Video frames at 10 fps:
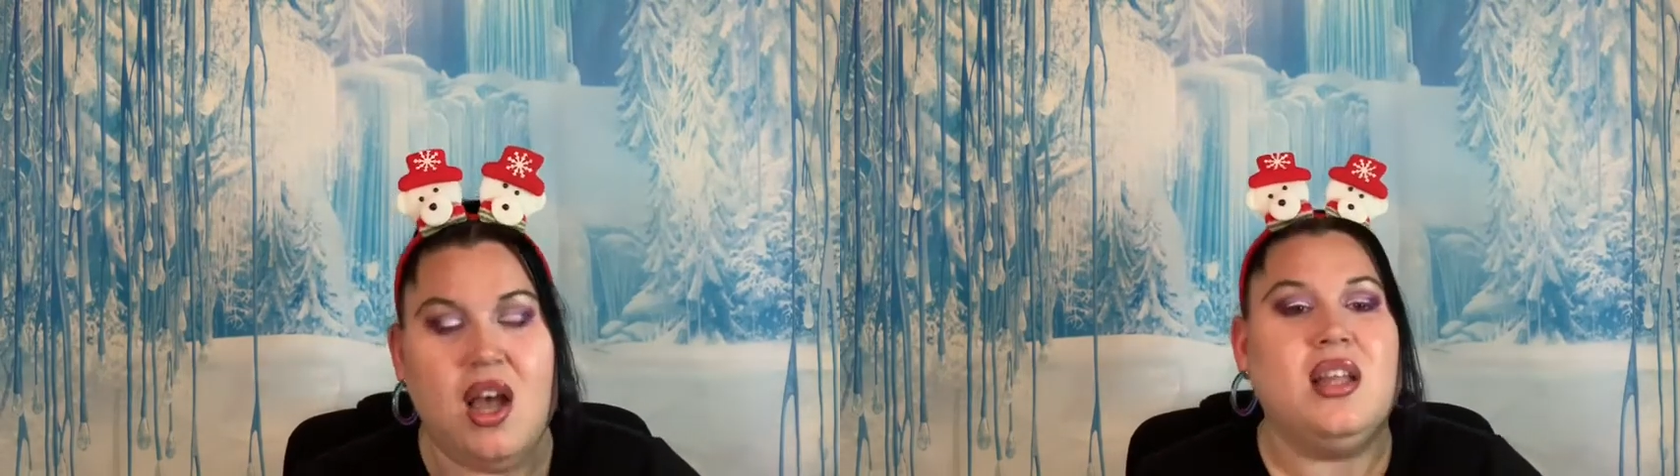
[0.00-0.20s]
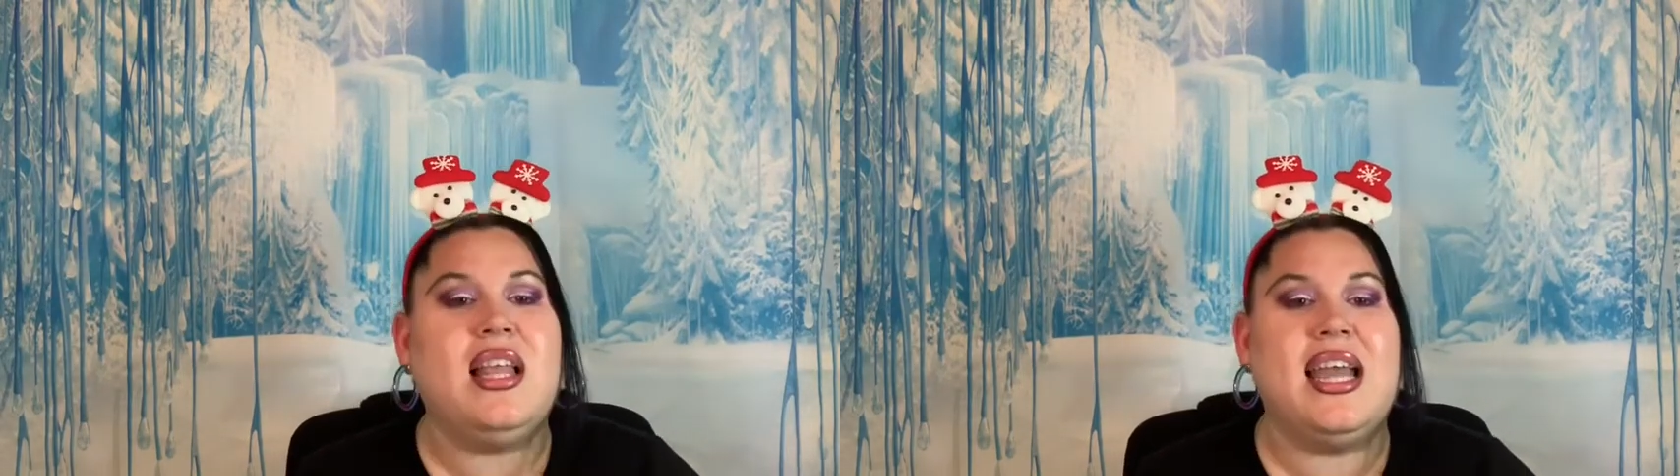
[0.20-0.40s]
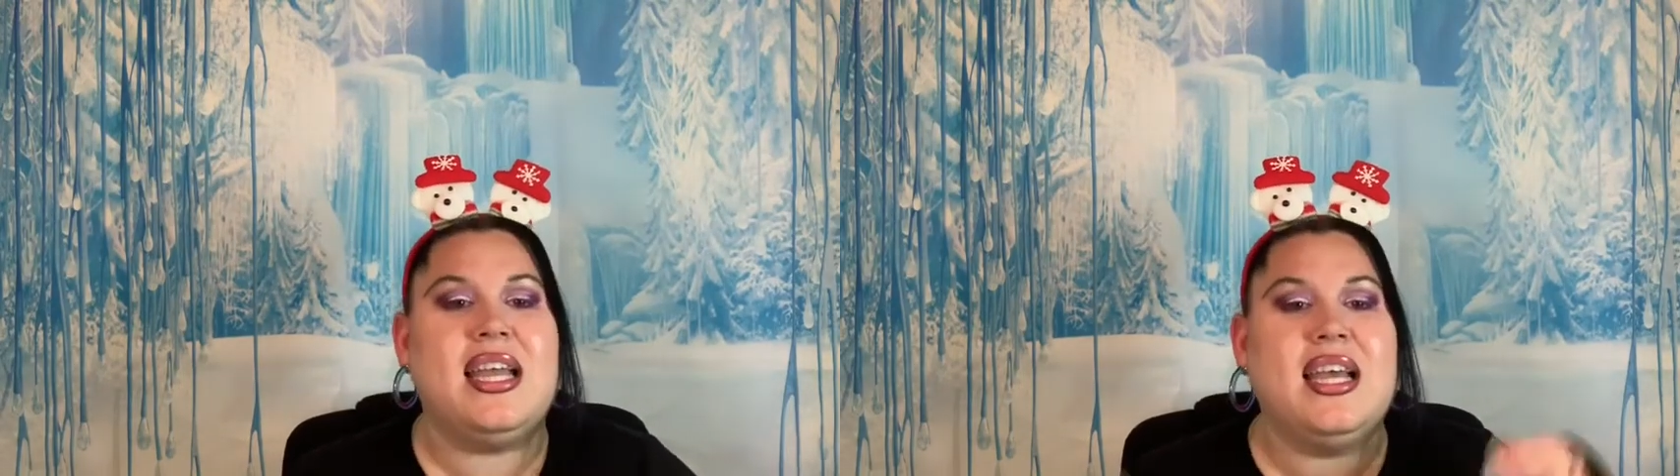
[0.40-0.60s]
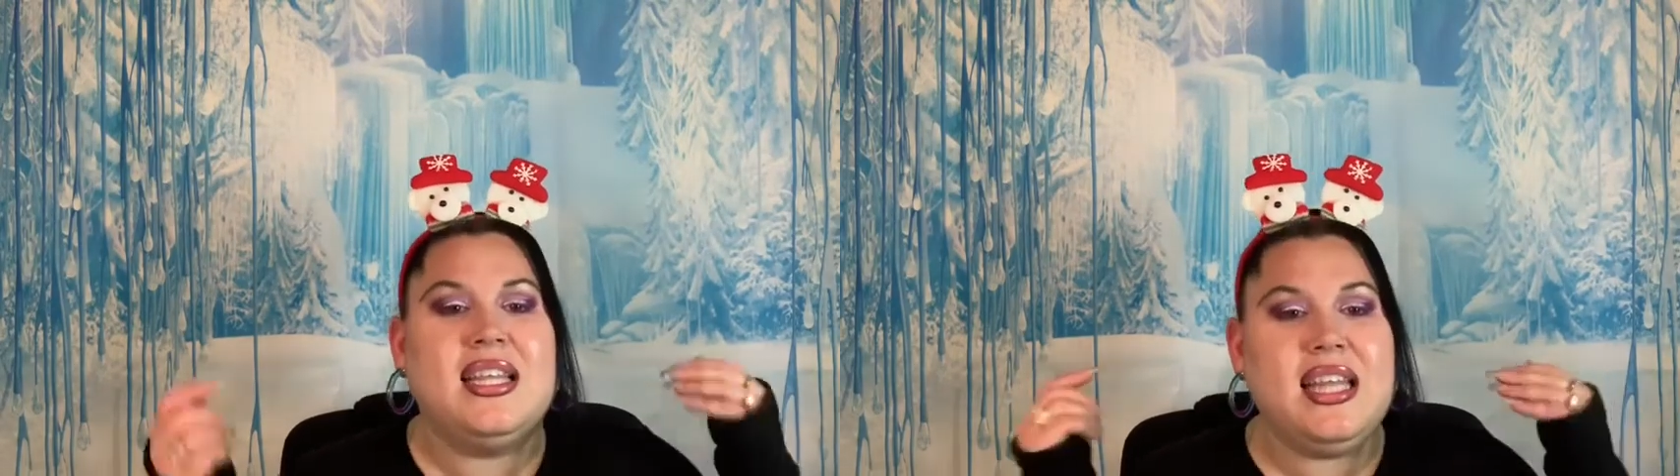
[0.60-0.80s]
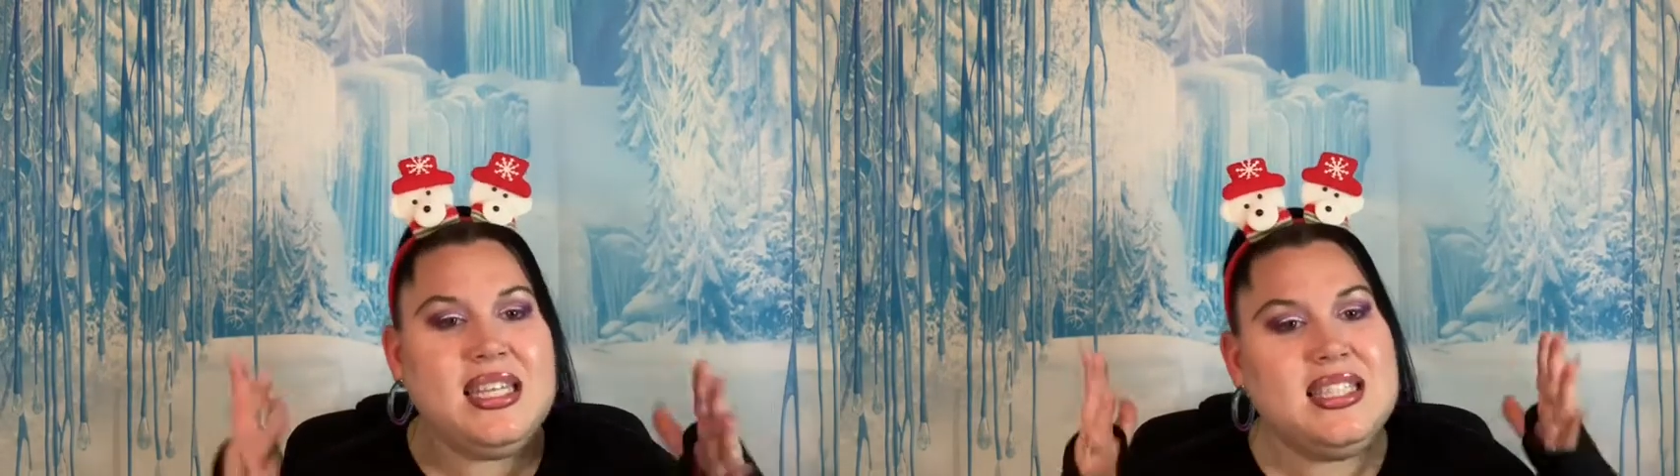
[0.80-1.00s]
Like,
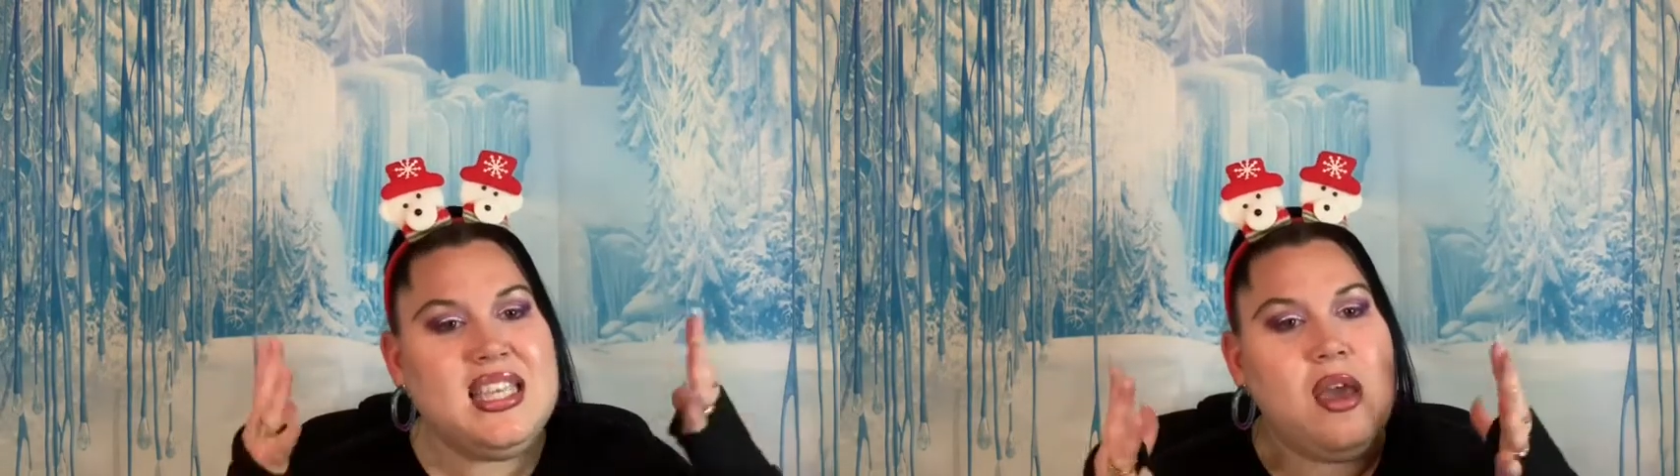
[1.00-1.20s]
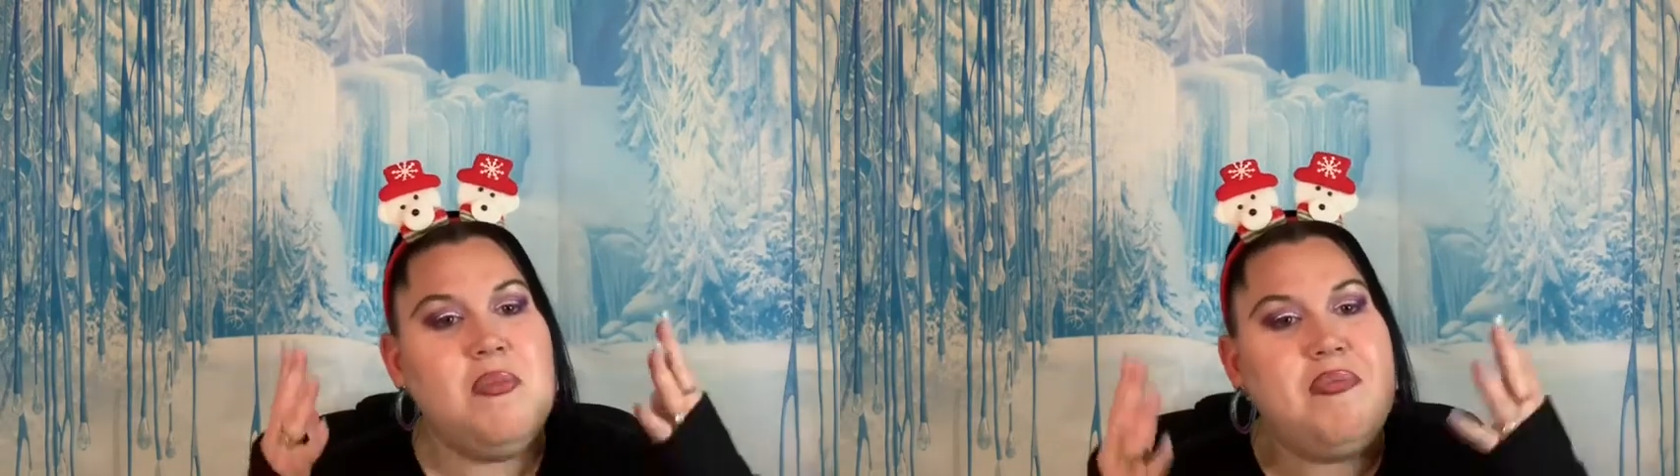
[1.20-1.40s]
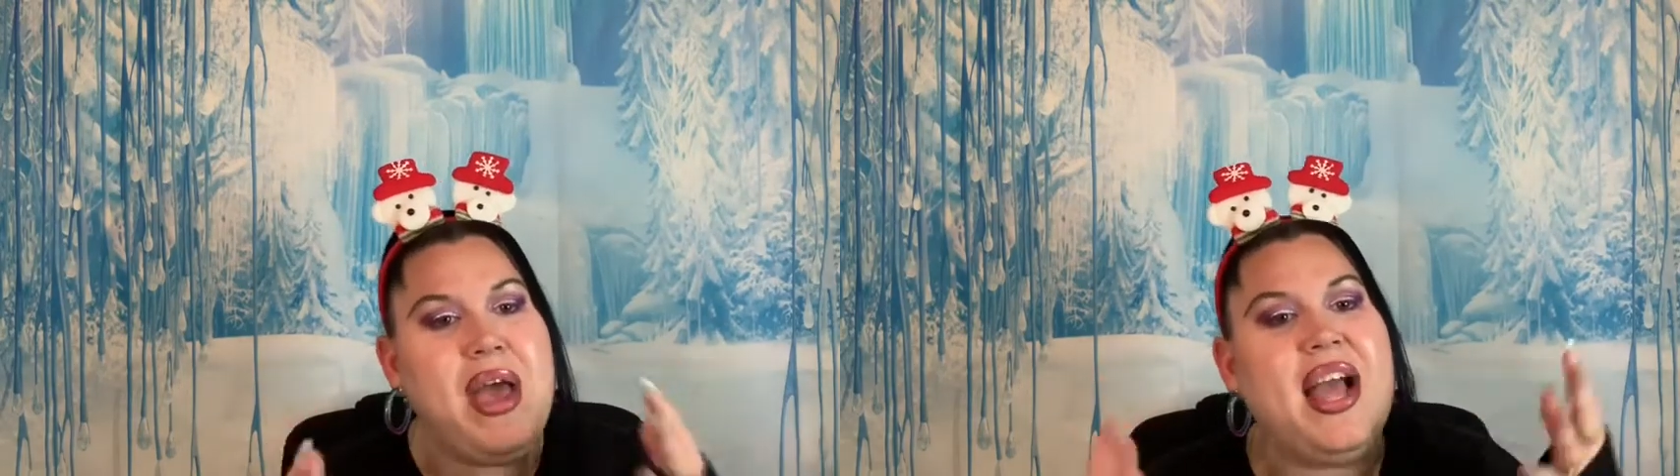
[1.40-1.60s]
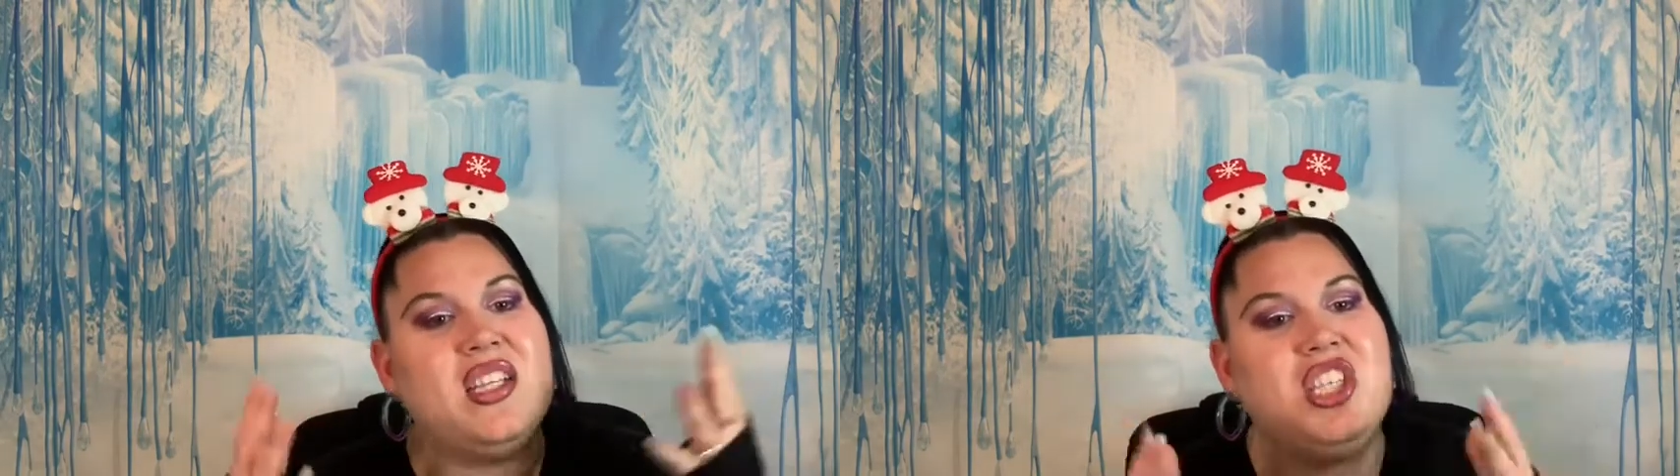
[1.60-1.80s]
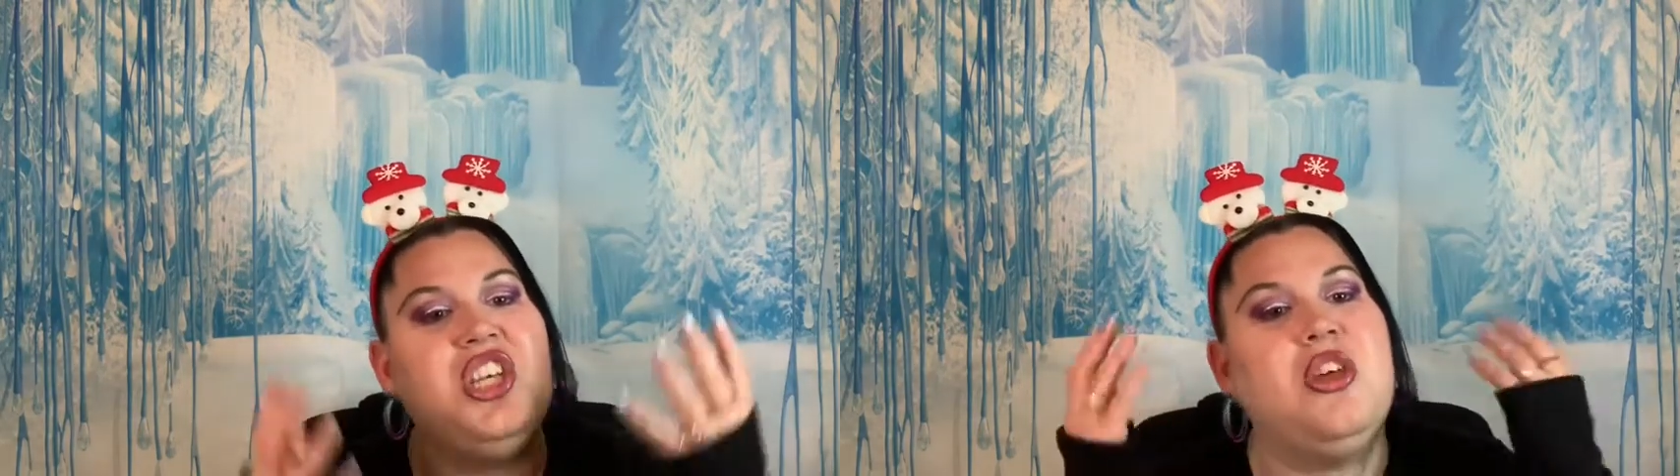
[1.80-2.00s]
let's get back
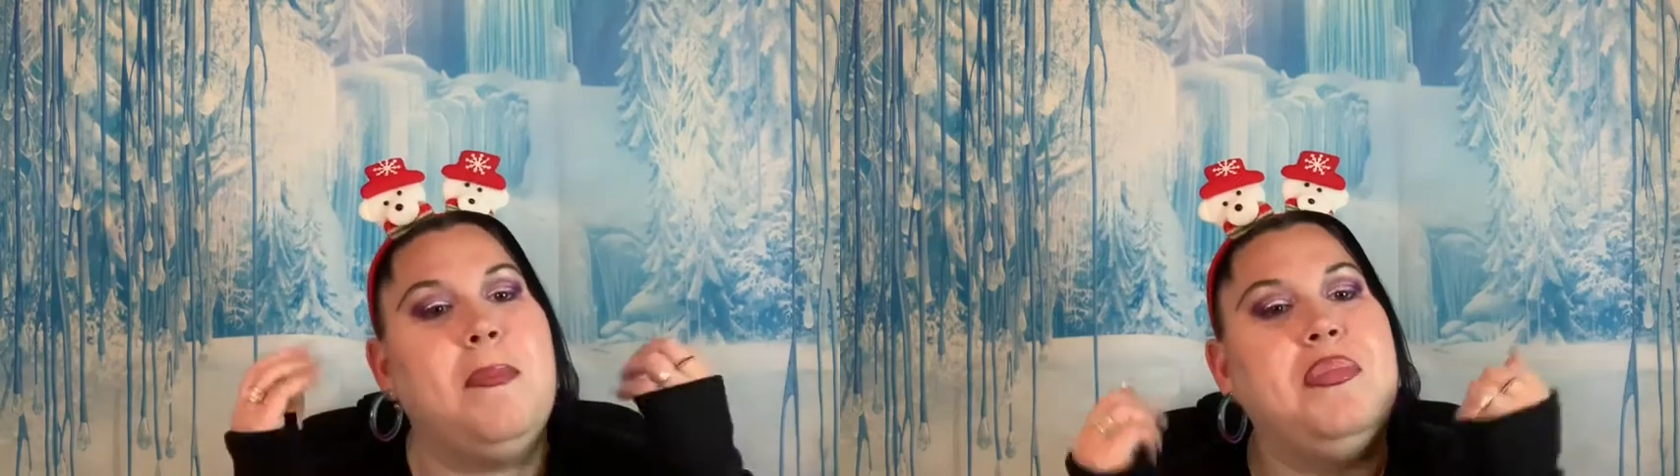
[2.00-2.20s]
to the